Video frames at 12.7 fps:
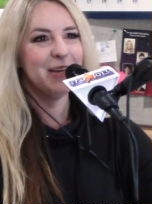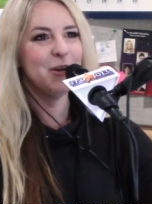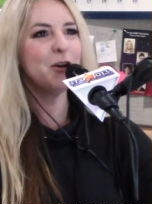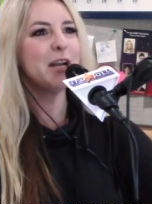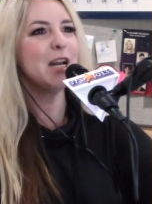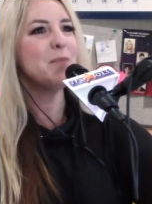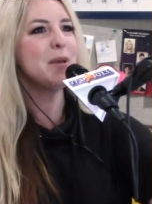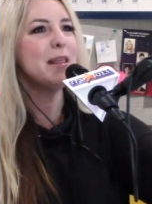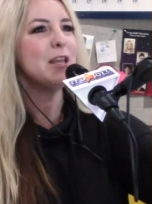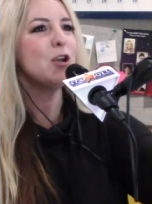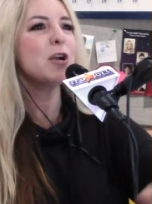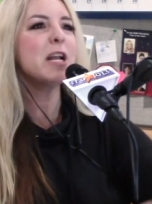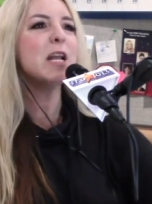You're gonna be.
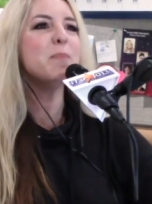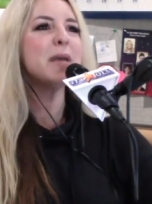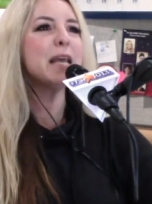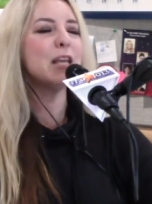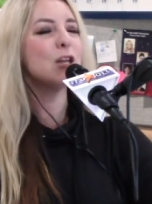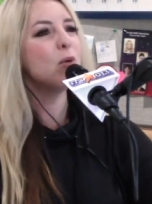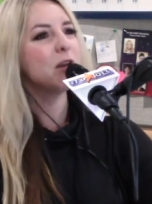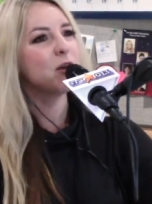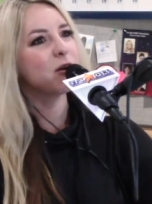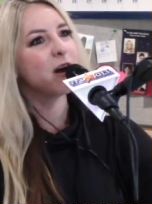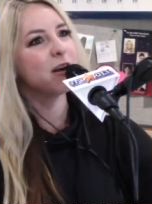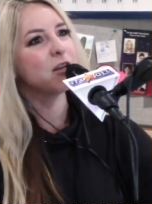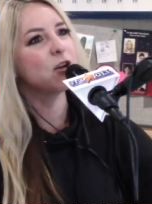You know what?
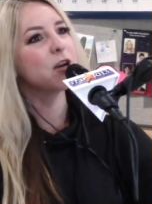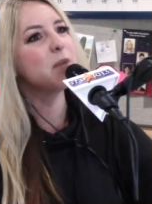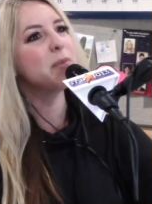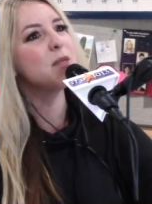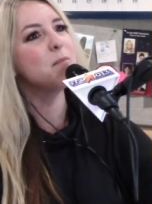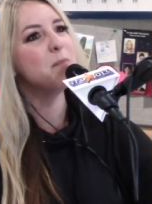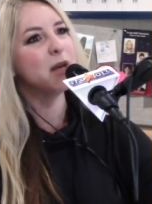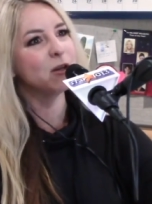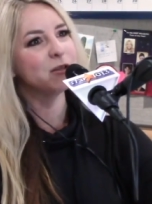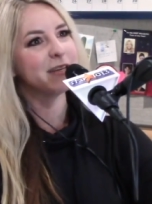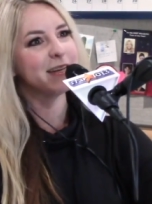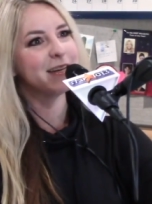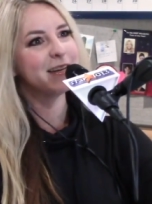You're gonna be the
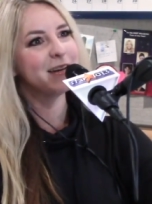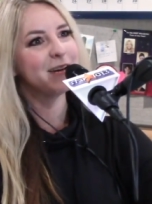Milton.